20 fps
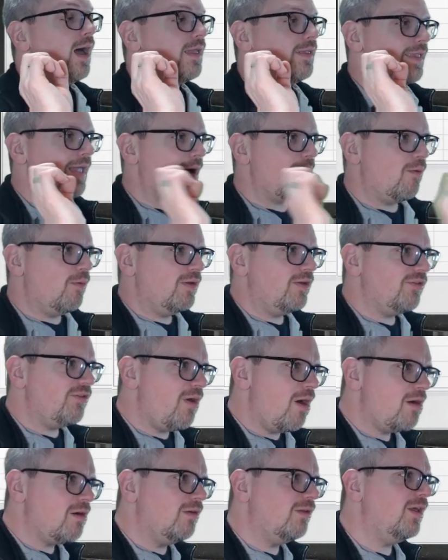Now, I want to
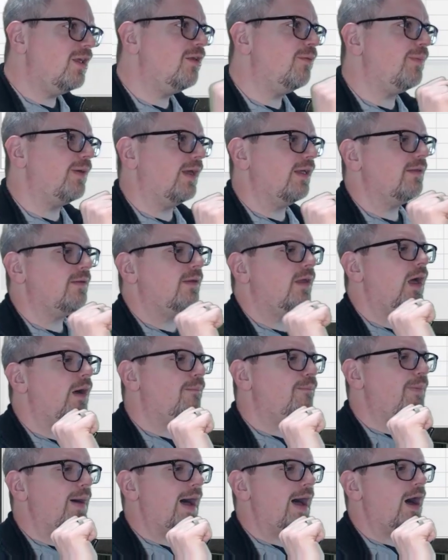talk a little bit
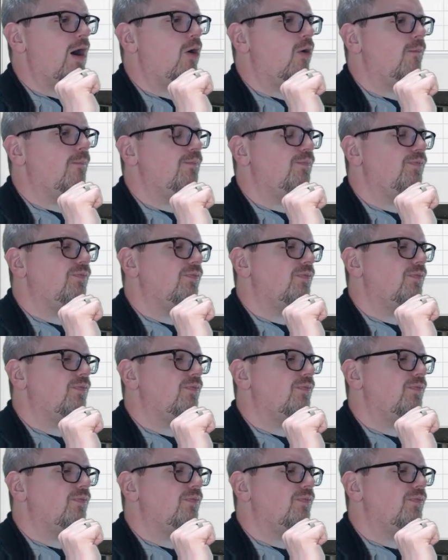about